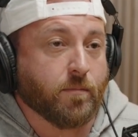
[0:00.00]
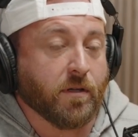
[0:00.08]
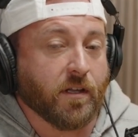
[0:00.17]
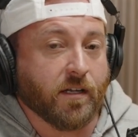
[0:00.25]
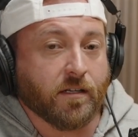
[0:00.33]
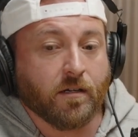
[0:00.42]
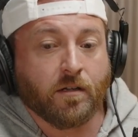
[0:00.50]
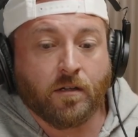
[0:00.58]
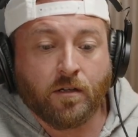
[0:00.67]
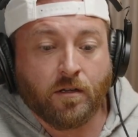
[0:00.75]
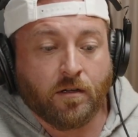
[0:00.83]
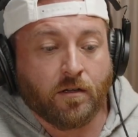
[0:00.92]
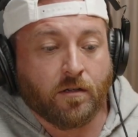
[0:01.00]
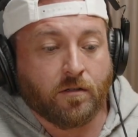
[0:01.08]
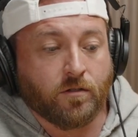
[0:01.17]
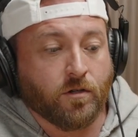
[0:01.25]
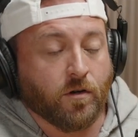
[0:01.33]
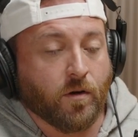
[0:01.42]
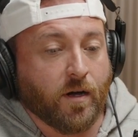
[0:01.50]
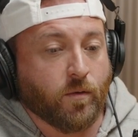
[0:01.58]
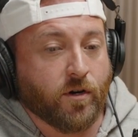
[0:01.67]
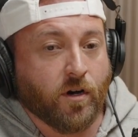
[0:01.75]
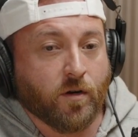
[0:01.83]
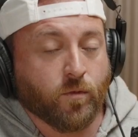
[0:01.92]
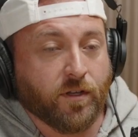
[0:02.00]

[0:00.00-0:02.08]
But like, I went on